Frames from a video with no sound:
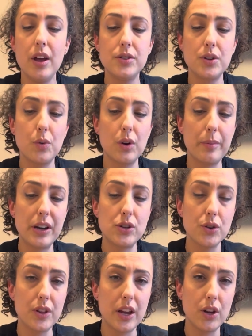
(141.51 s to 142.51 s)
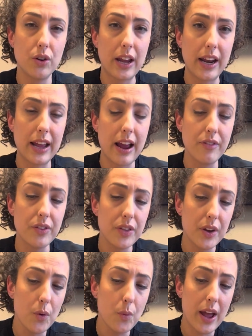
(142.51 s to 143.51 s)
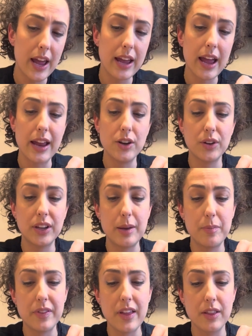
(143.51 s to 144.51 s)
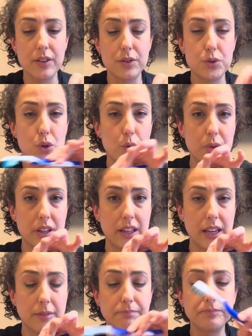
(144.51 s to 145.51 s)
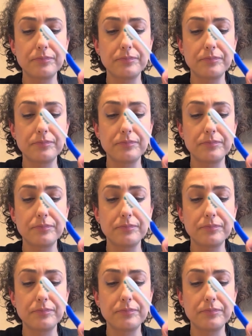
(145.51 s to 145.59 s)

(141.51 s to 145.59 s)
So you want to make sure that you're getting everything away and you're keeping that little tube clean.